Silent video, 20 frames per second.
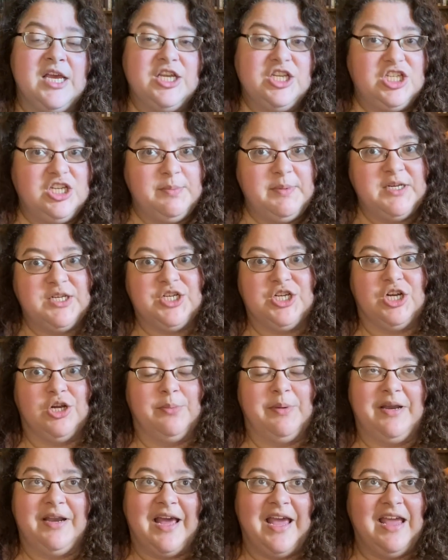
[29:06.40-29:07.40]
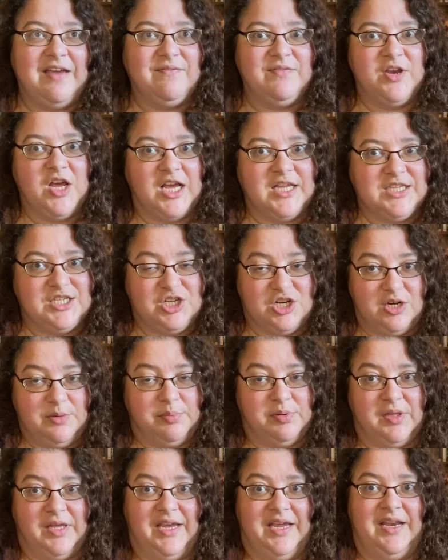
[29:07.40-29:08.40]
be determined. I have not started
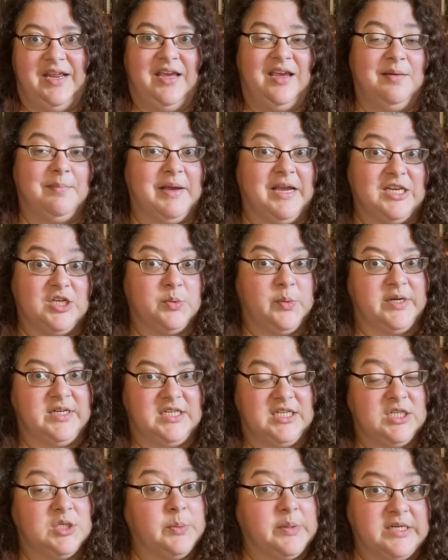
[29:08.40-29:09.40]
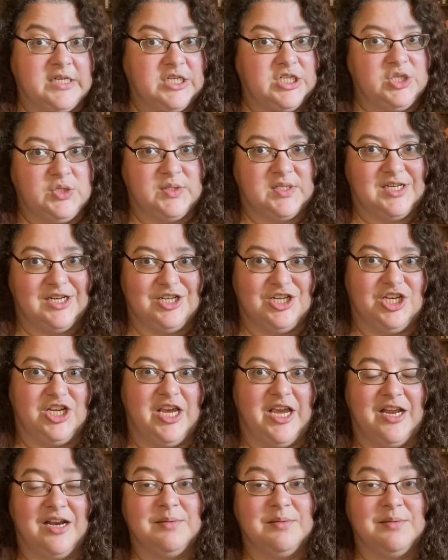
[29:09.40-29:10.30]
planning my 2022 stitching yet.